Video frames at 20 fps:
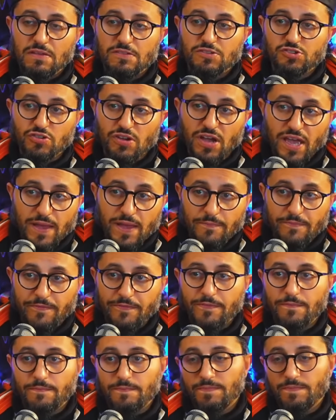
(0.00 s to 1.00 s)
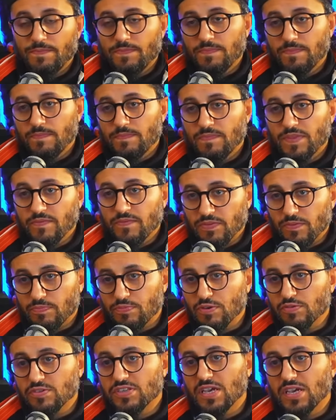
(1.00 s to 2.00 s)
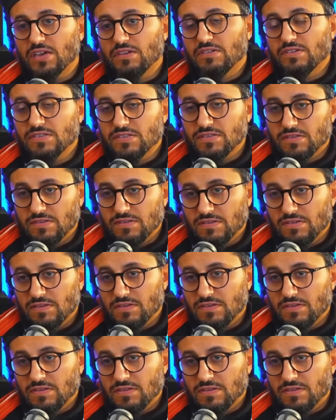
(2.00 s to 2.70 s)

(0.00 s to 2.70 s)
triumph of the protagonist,